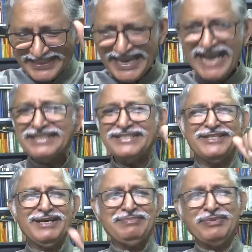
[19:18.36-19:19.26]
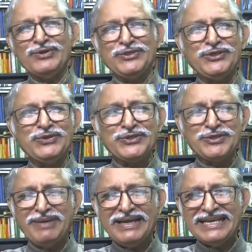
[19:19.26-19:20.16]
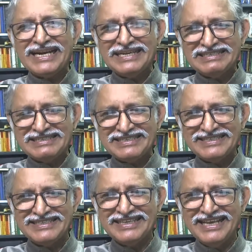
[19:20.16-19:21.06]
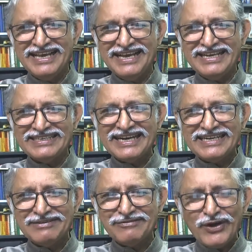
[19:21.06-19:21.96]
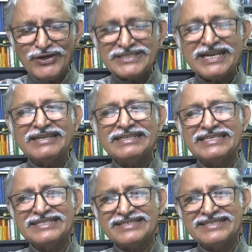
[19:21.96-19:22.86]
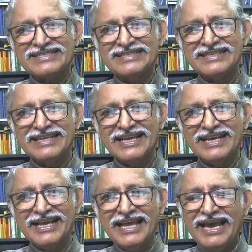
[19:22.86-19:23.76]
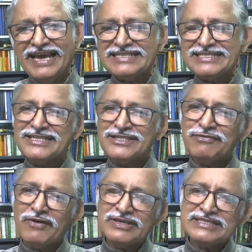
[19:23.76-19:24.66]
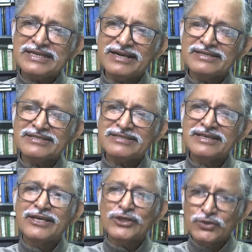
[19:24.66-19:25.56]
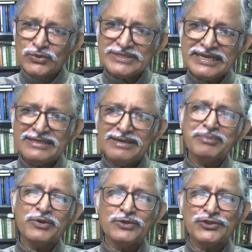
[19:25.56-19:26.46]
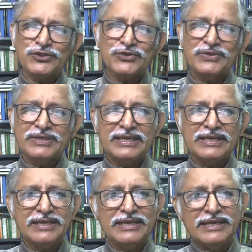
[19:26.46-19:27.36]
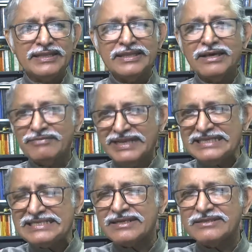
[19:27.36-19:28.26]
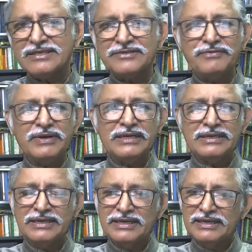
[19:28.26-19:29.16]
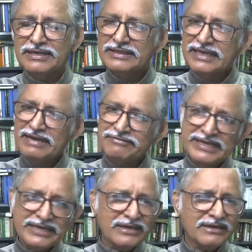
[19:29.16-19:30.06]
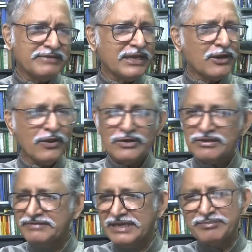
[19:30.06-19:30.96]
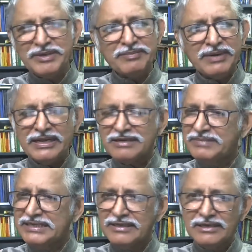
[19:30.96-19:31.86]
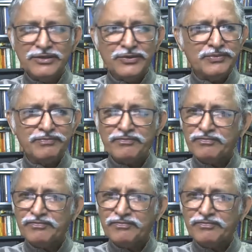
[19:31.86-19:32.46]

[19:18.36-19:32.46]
That is the approach used by cults and cult, false cultists. And since false cults use that approach, they are very successful. They have taken away a lot of young people. Let me tell you,